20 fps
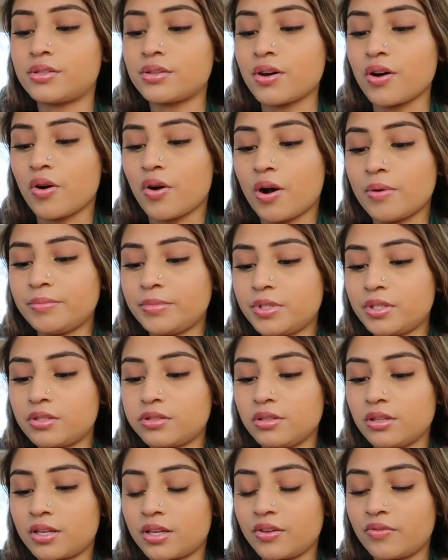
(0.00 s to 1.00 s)
I'm
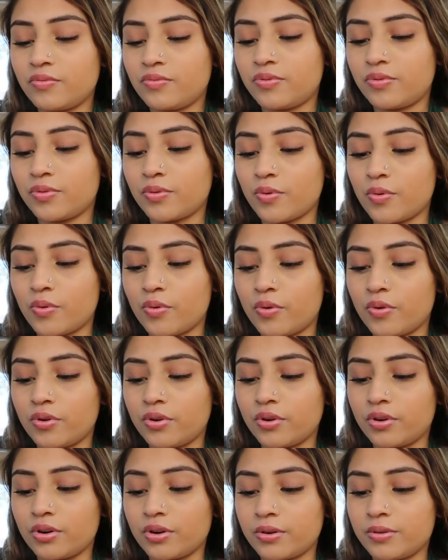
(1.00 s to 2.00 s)
just looking
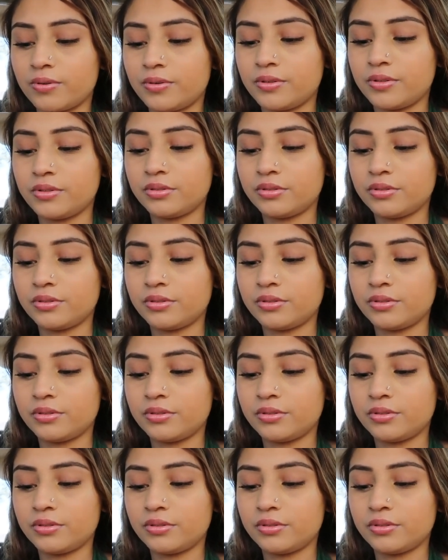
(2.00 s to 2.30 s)
for